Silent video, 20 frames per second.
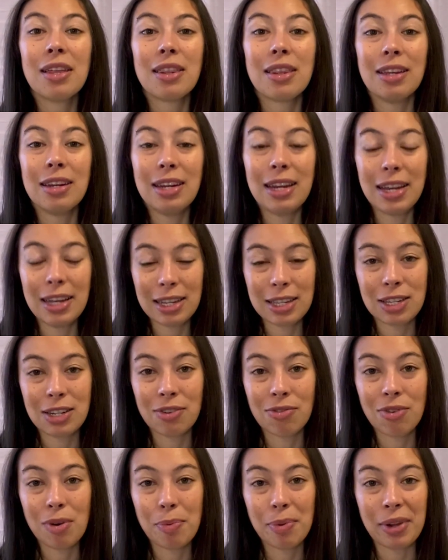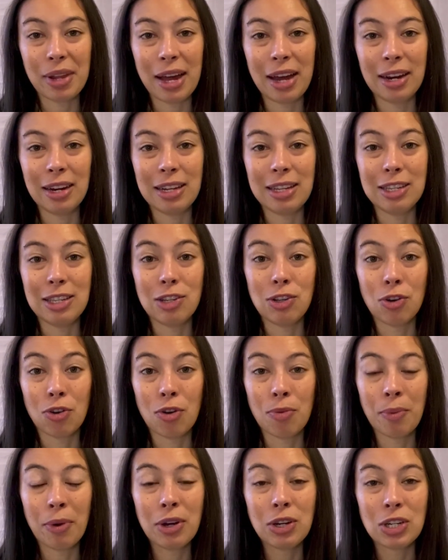The next ripple out is your
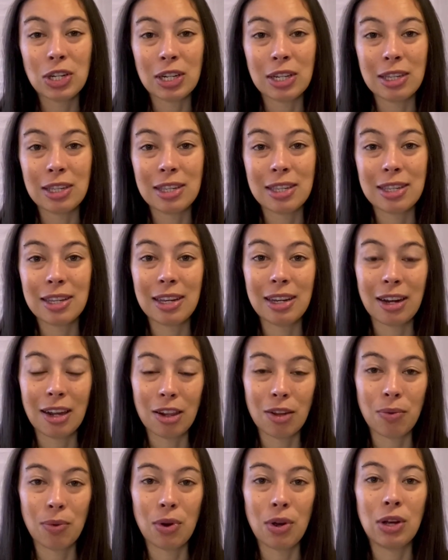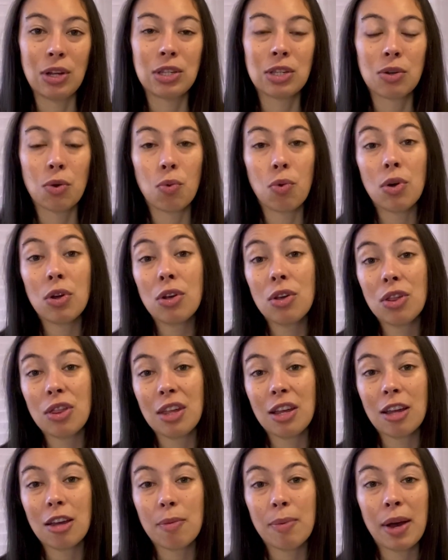emotions. In other words, what you
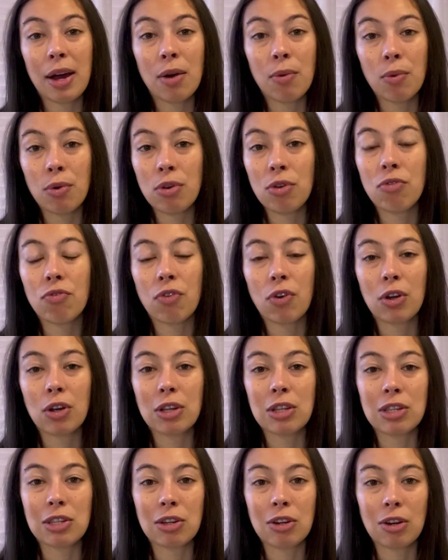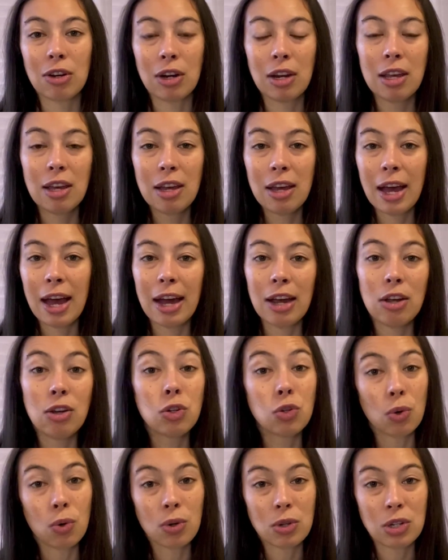think about, what you focus on, how you
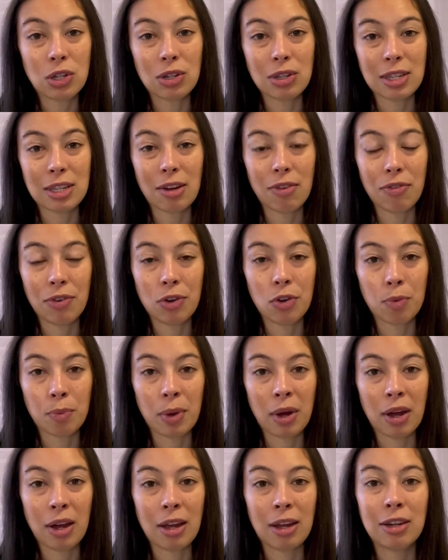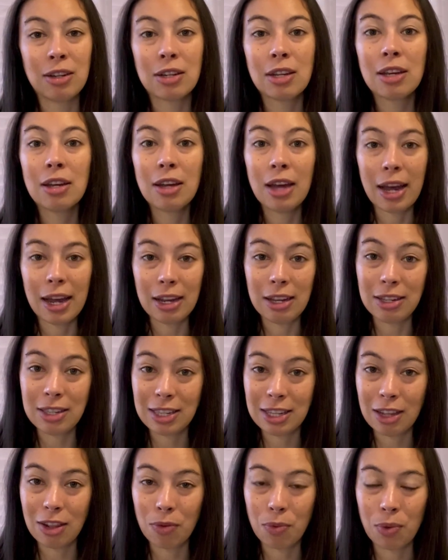talk to yourself in your mind, how you
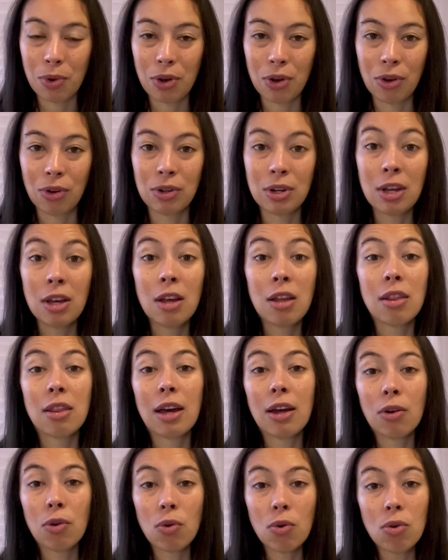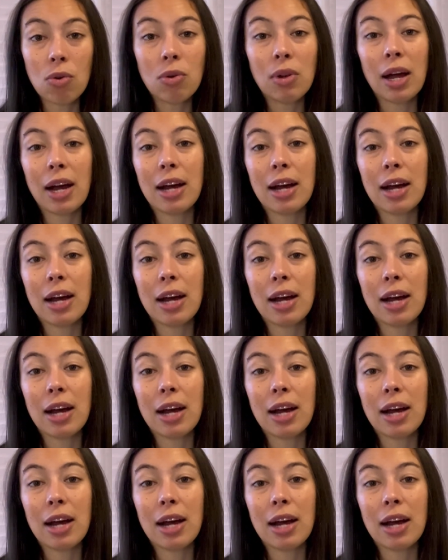see the world, that all